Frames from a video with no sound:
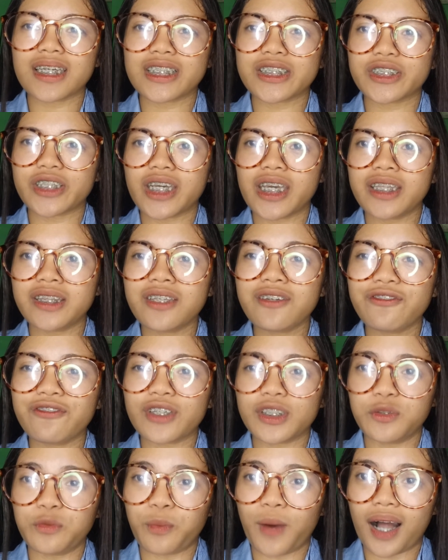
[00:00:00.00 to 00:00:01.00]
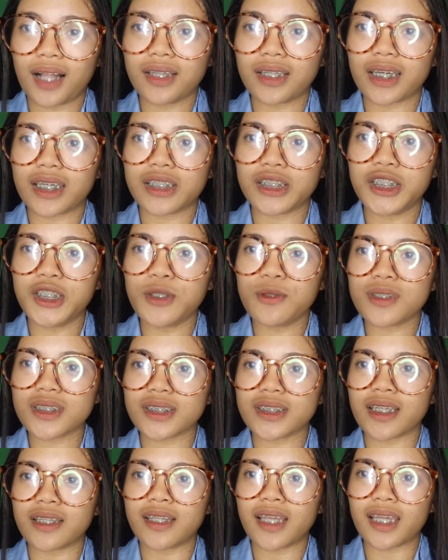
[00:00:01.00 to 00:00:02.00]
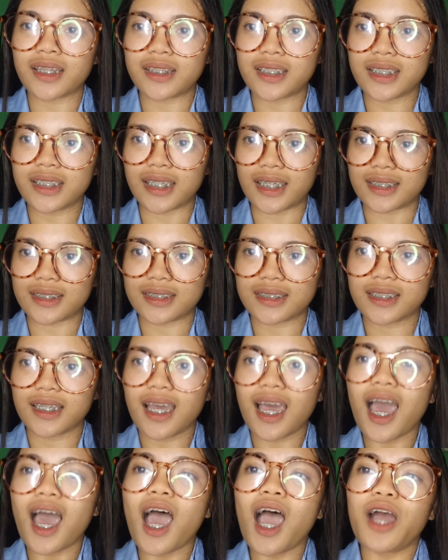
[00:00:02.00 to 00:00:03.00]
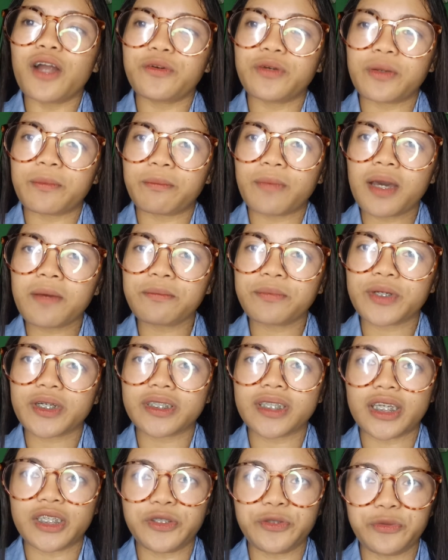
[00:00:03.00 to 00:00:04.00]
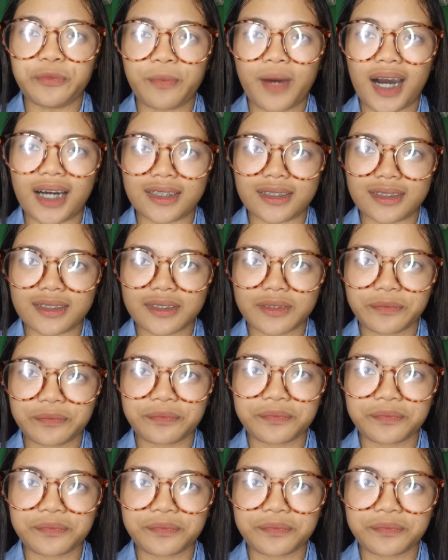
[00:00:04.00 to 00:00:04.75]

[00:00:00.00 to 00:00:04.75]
each individual and use the netiquette. Remember the human.